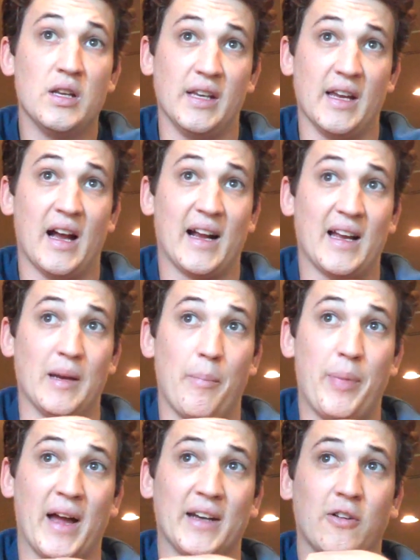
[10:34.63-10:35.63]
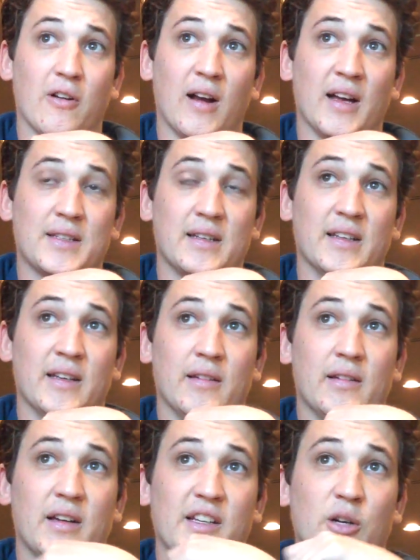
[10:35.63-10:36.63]
Yeah, I got in a bad car accident
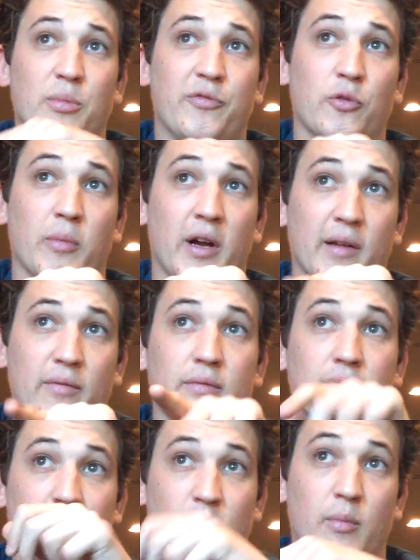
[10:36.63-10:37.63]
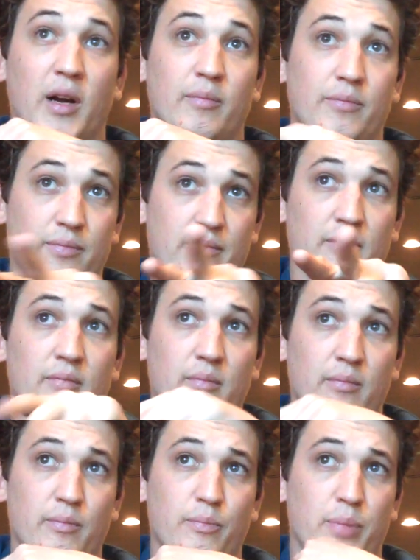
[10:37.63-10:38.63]
a year before my
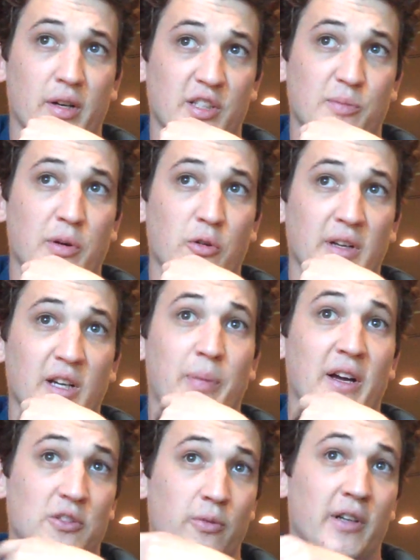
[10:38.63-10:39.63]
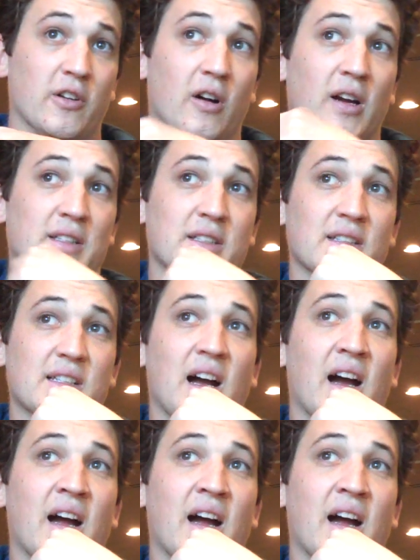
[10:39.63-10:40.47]
buddy's Bo Nick passed away in car accidents.